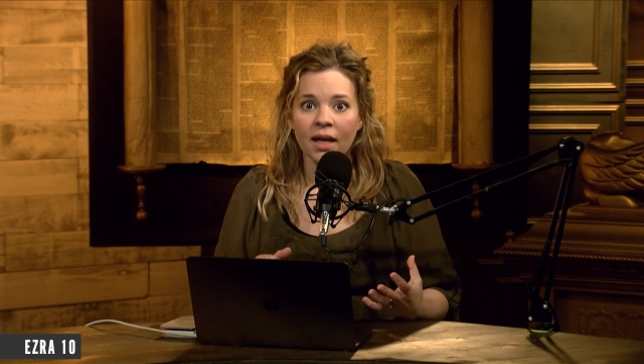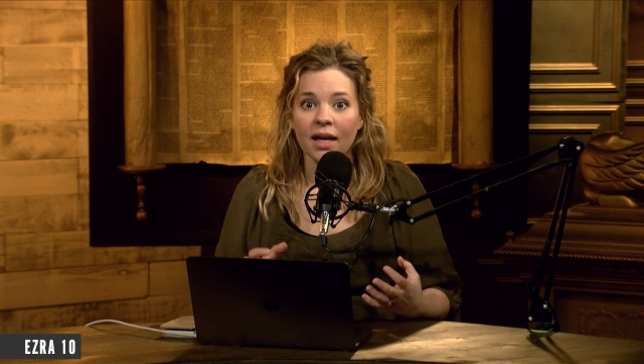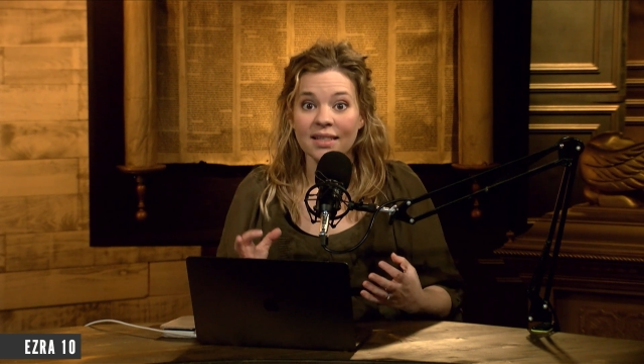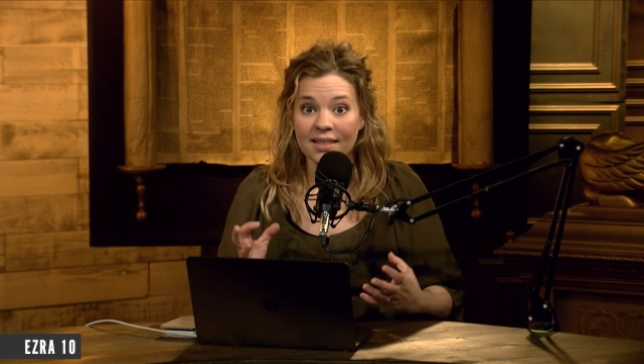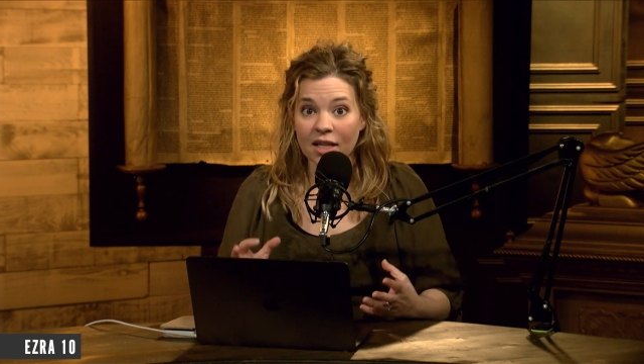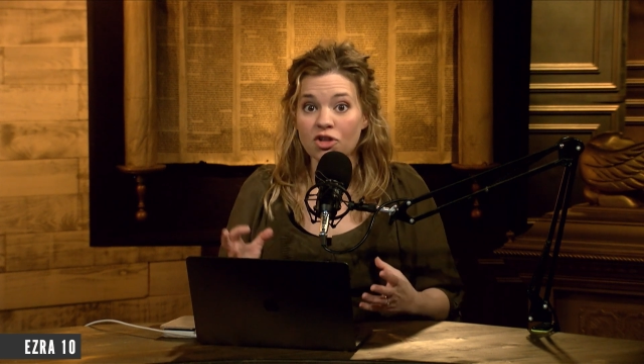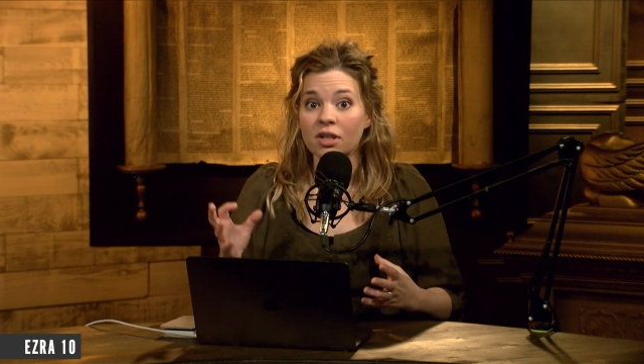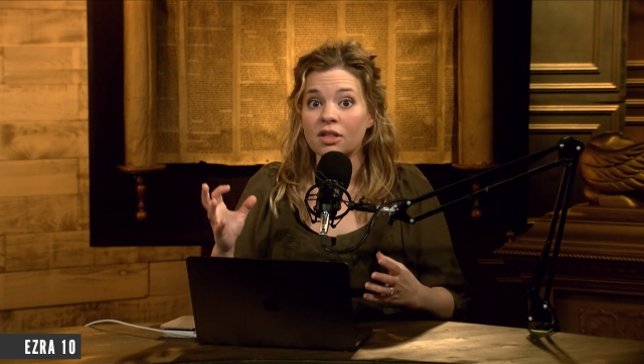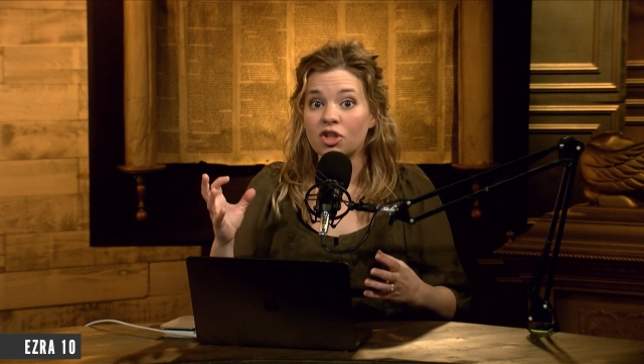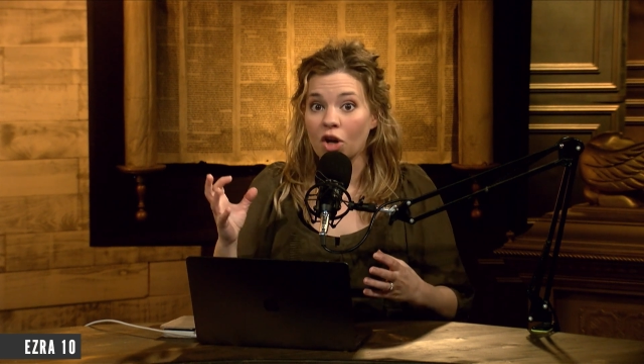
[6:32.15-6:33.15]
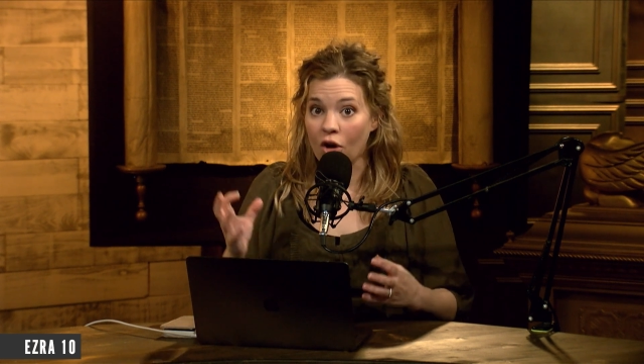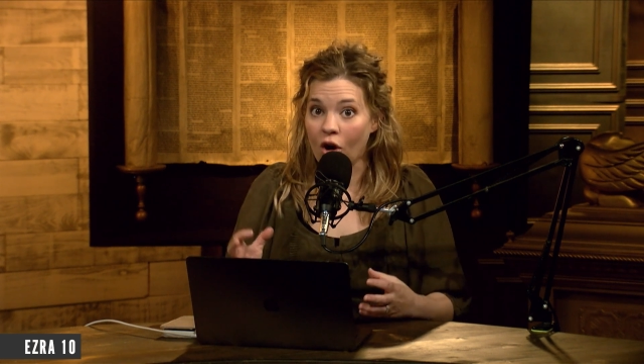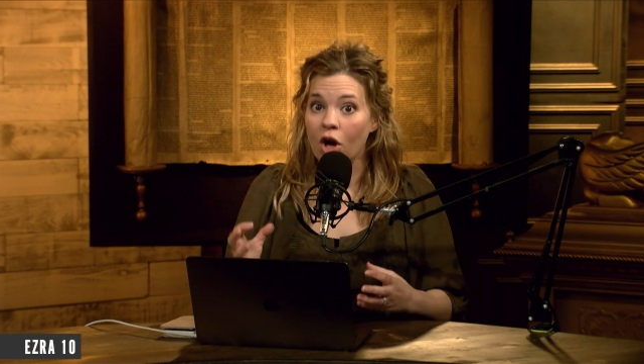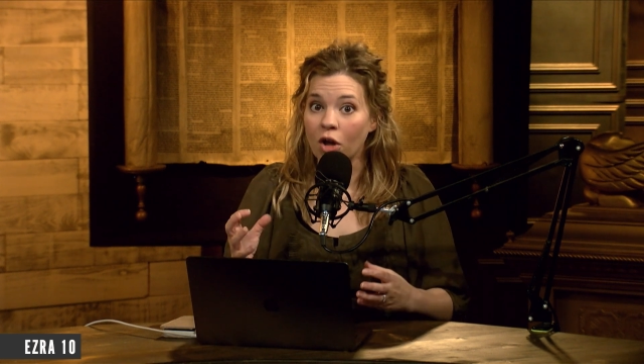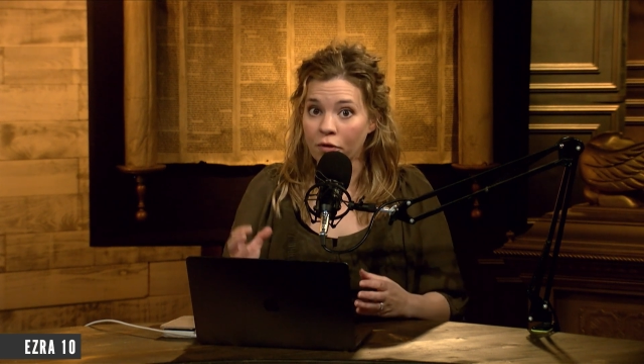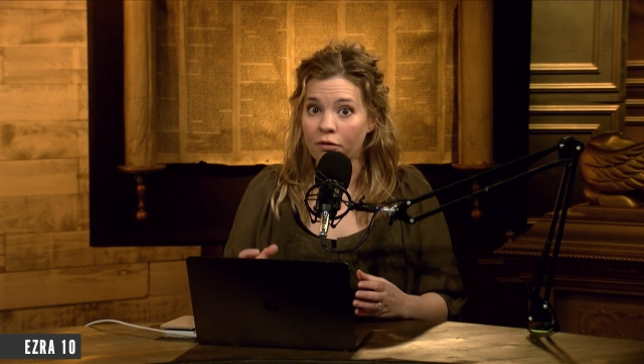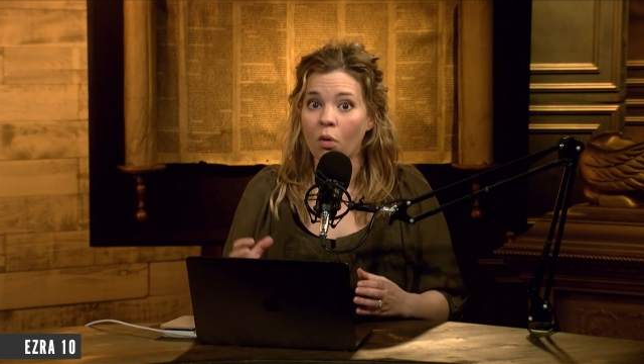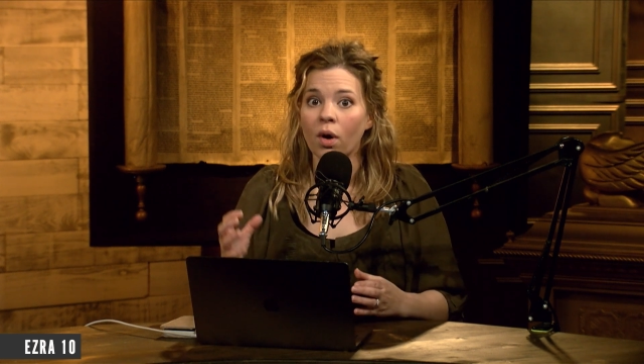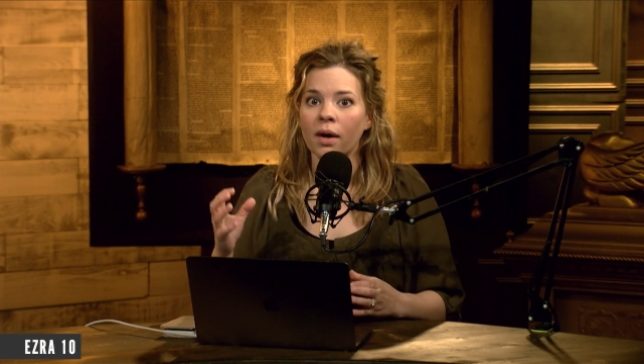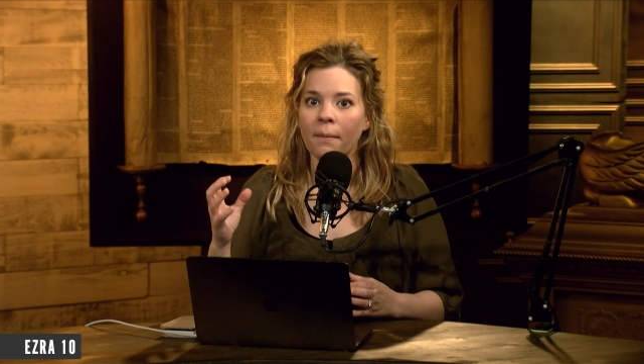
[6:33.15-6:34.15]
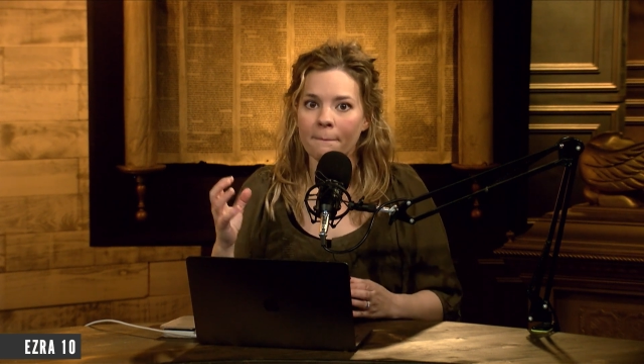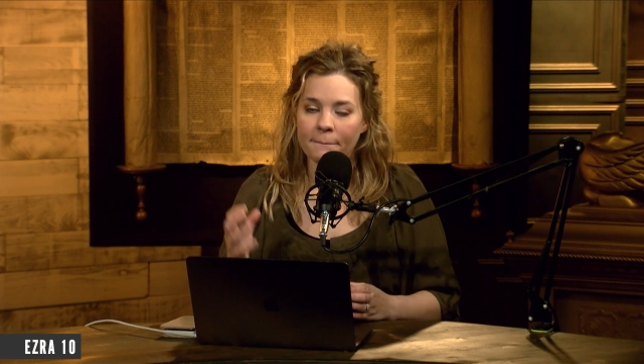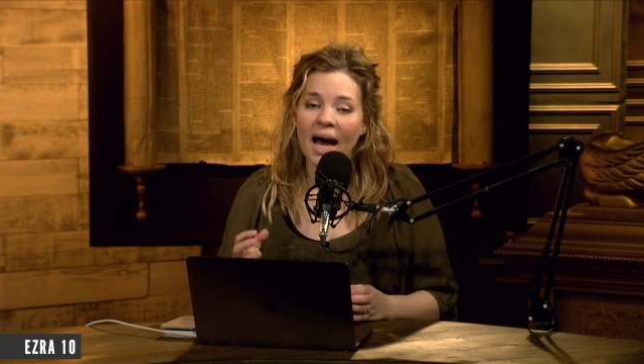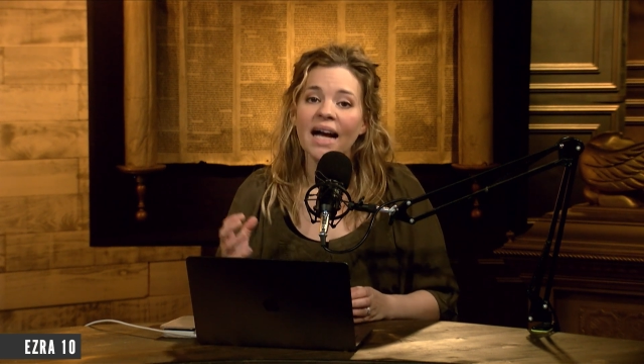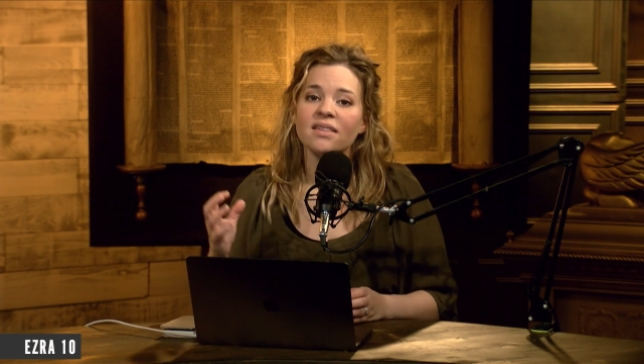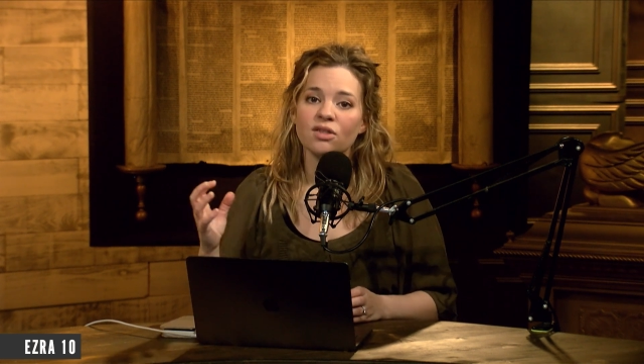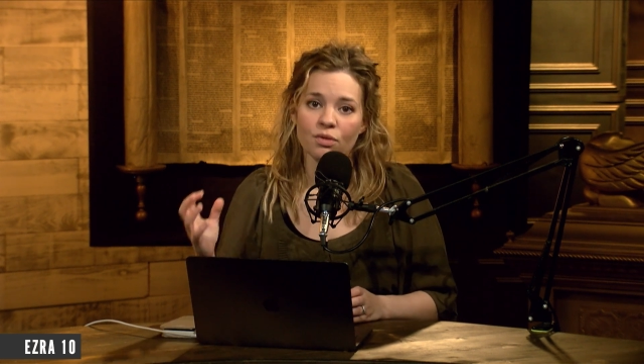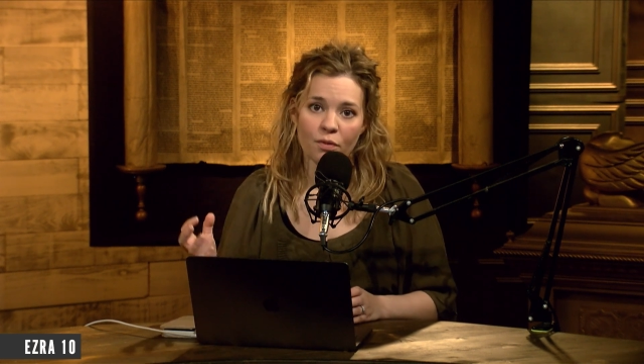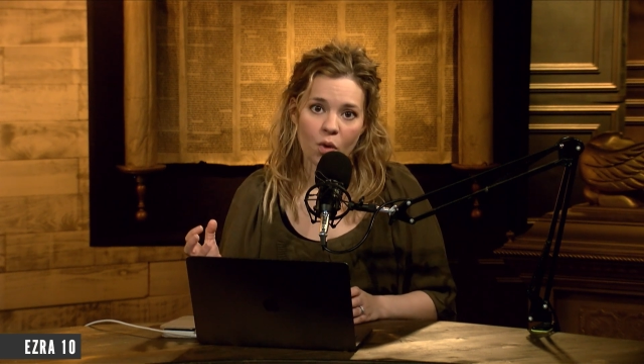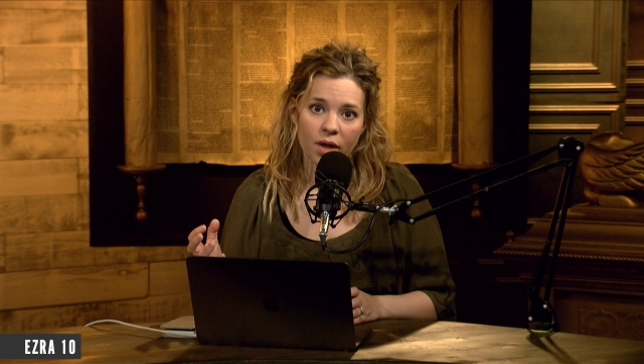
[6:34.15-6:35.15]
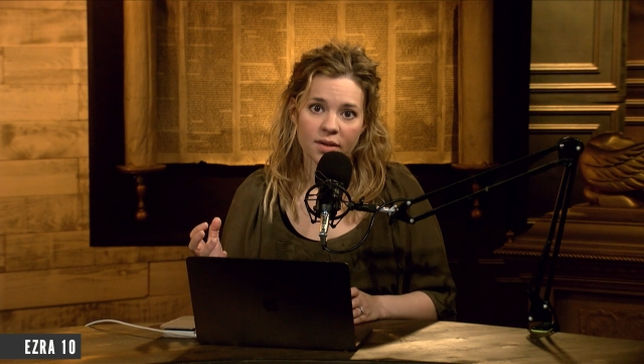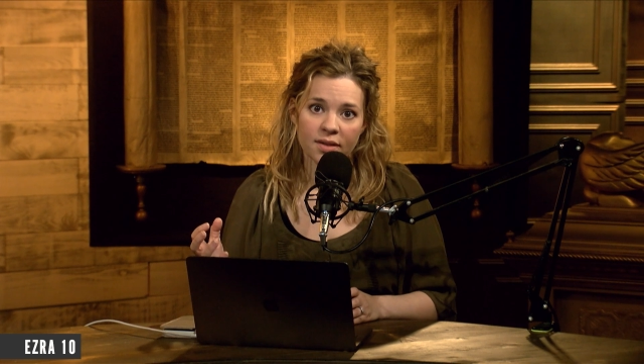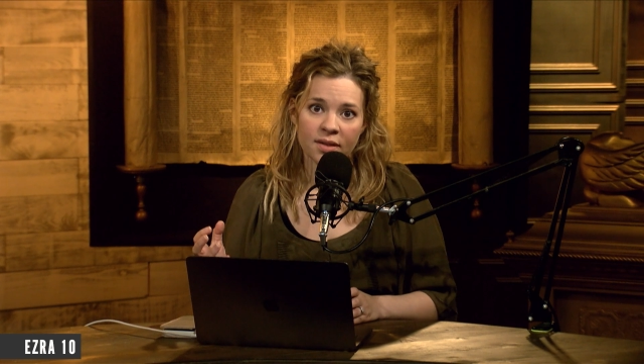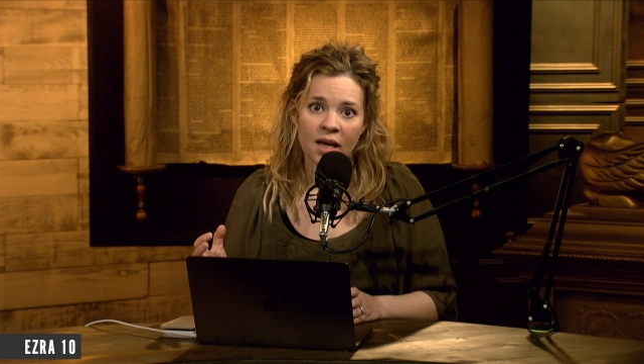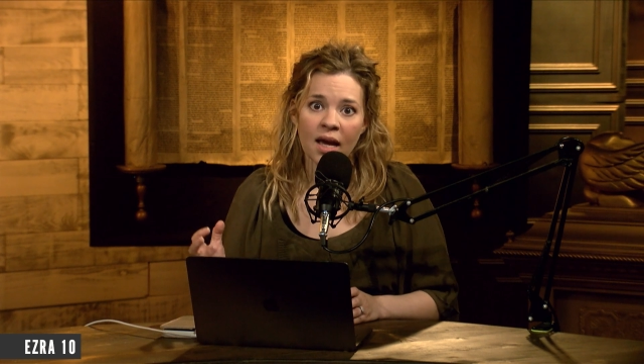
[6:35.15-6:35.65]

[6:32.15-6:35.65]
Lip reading: essentially to call for mass divorce